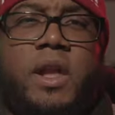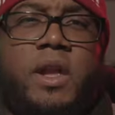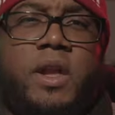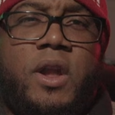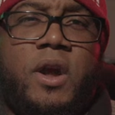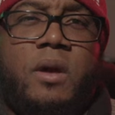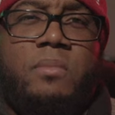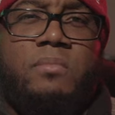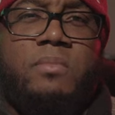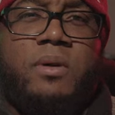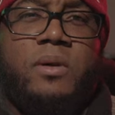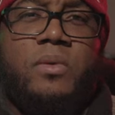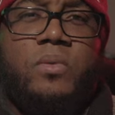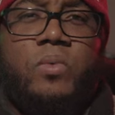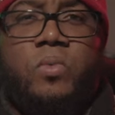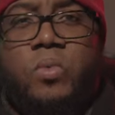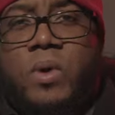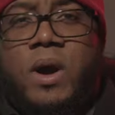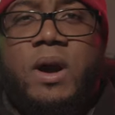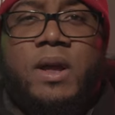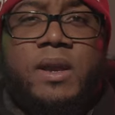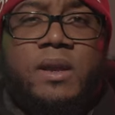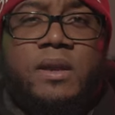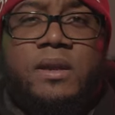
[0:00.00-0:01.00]
Number
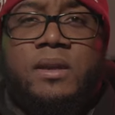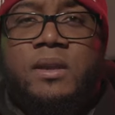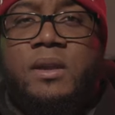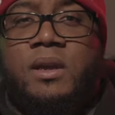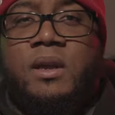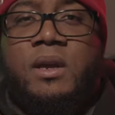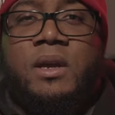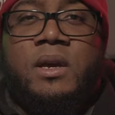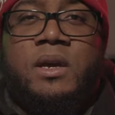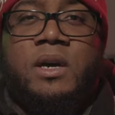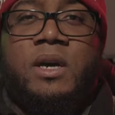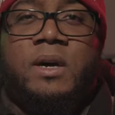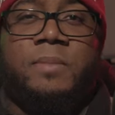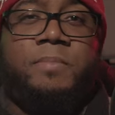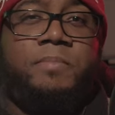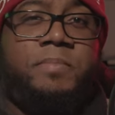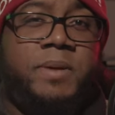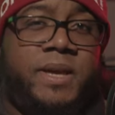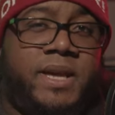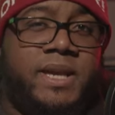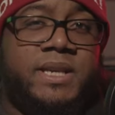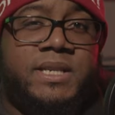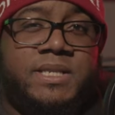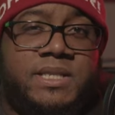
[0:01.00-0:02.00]
1, a
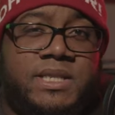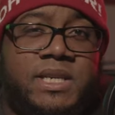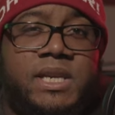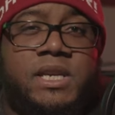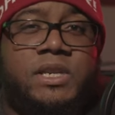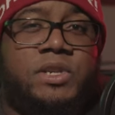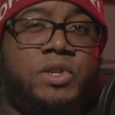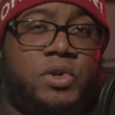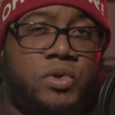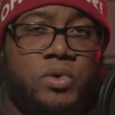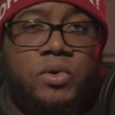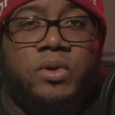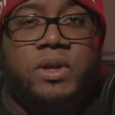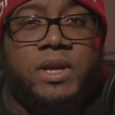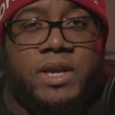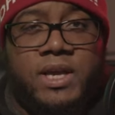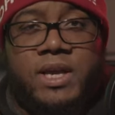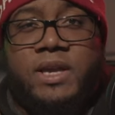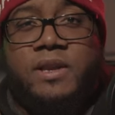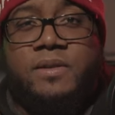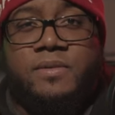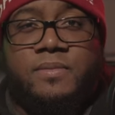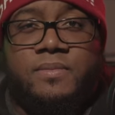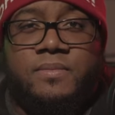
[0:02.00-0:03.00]
PC
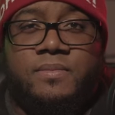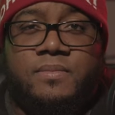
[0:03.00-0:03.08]
toolkit.